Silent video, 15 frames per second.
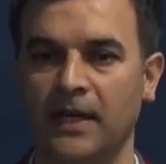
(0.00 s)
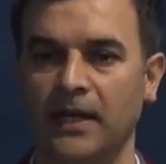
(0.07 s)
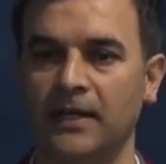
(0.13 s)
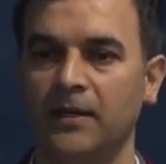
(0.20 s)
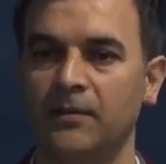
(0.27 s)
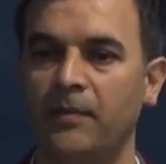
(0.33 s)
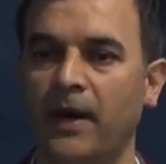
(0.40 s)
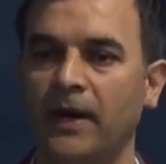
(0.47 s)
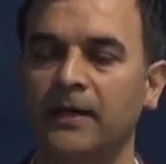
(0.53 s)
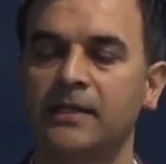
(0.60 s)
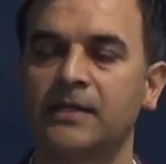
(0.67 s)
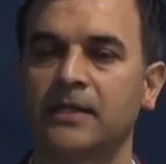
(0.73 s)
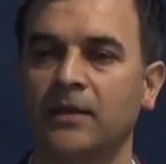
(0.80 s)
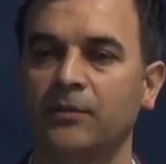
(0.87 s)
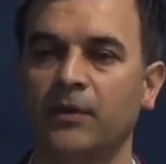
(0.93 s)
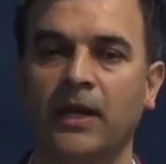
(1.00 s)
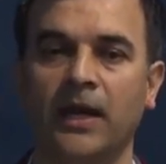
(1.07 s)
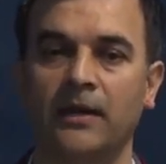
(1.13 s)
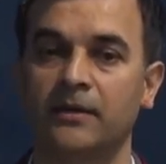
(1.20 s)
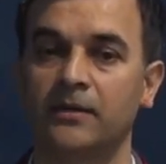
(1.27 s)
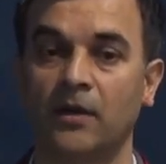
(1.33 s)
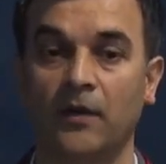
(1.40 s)
Like in Pakistan, we
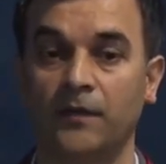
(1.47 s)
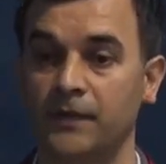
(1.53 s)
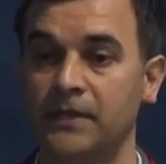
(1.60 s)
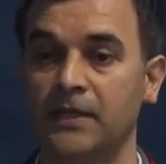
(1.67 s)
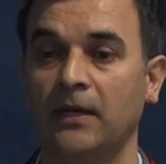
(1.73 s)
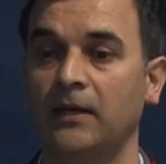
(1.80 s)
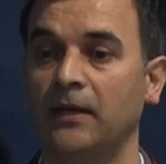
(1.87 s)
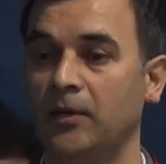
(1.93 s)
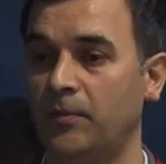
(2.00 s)
cannot officially